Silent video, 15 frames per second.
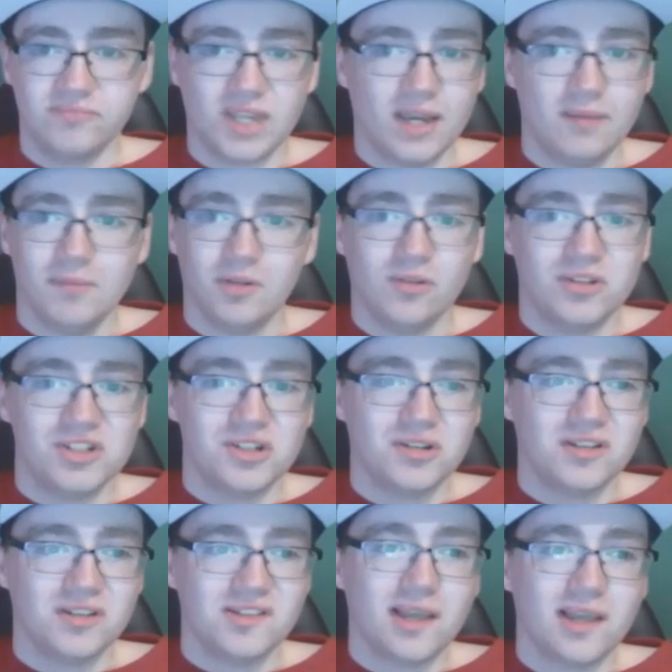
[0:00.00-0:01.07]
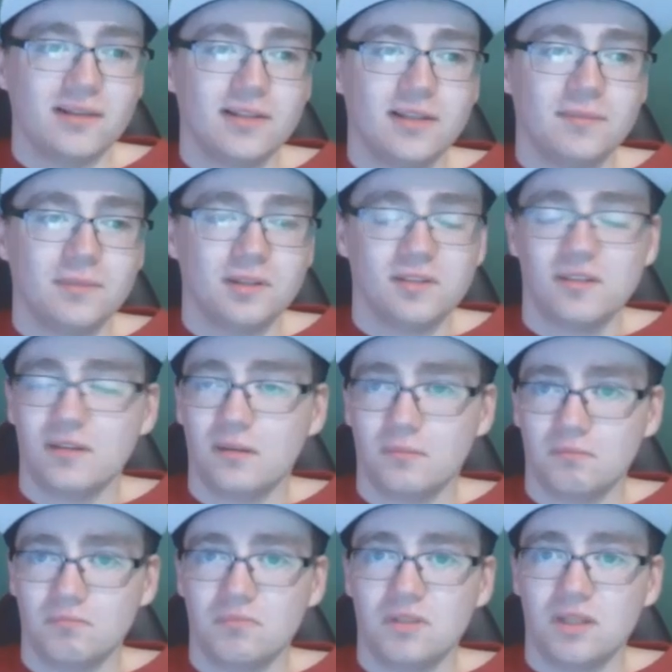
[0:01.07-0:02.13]
I'm not quite sure exactly, but um,
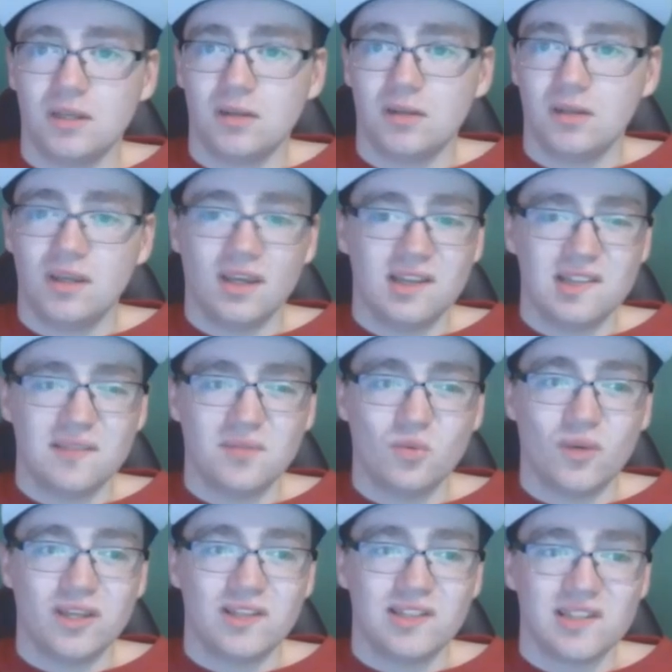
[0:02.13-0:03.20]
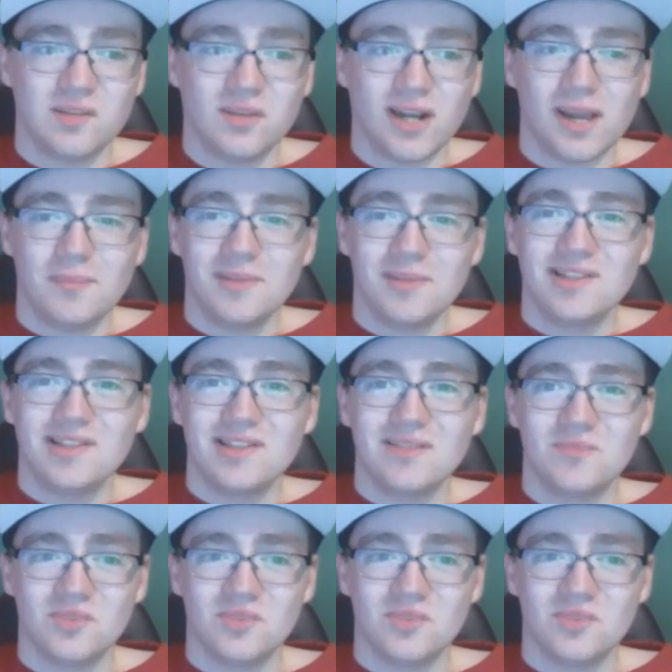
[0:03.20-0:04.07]
yeah, you guys have to wait and see what happens.